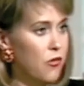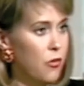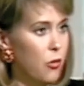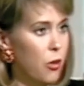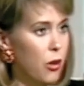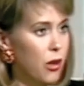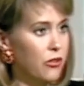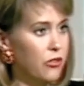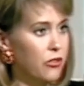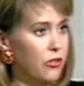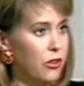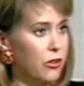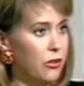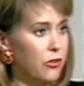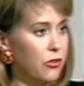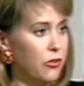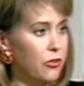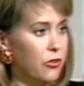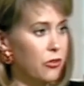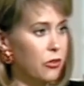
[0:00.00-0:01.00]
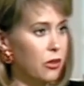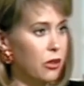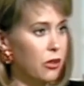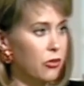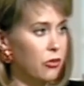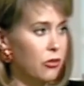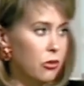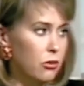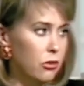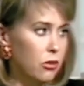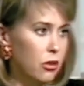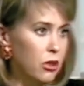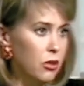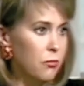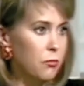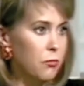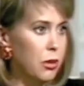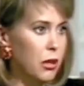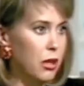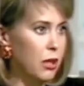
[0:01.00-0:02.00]
Your voice is
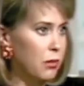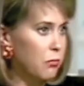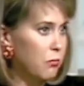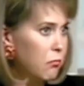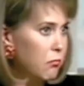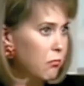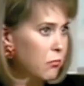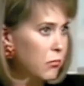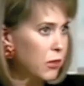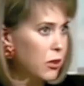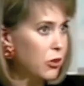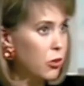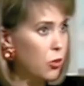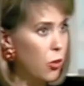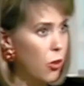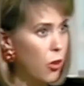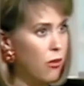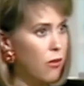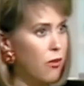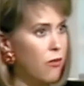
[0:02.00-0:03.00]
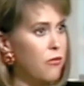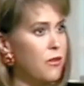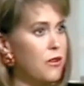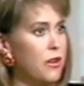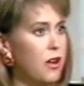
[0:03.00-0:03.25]
good, but you are a